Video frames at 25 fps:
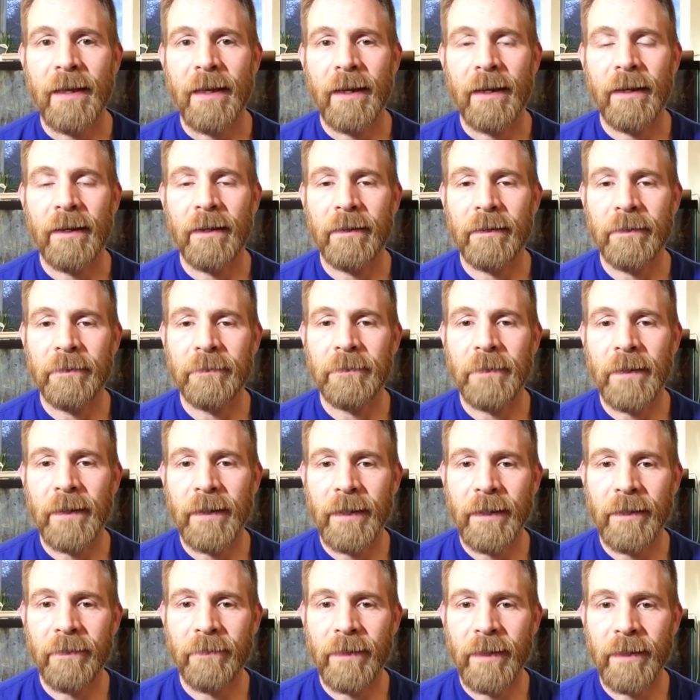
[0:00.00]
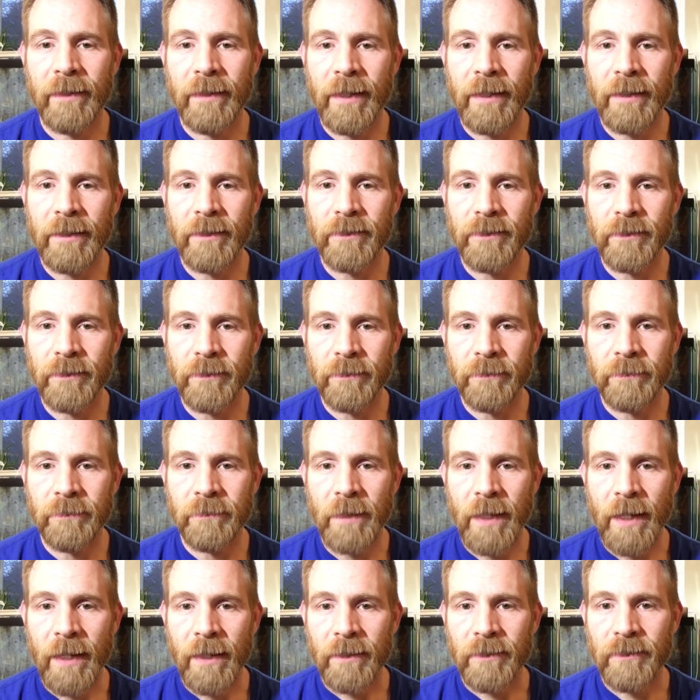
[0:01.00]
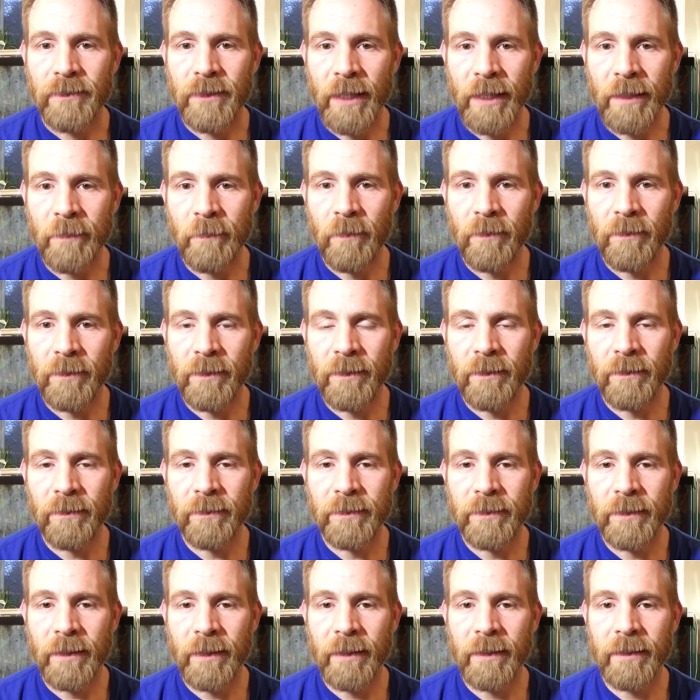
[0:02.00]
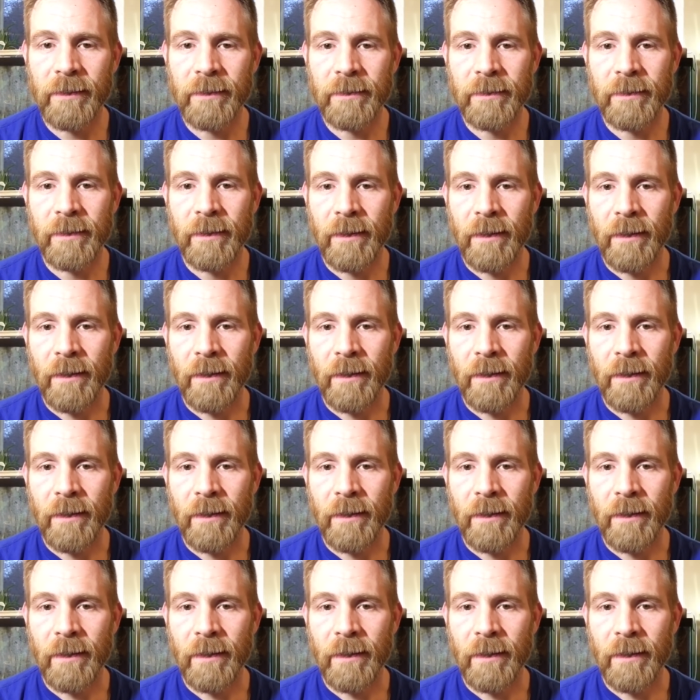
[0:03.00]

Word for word: Um, I have had that issue. Jack Bordeaux says,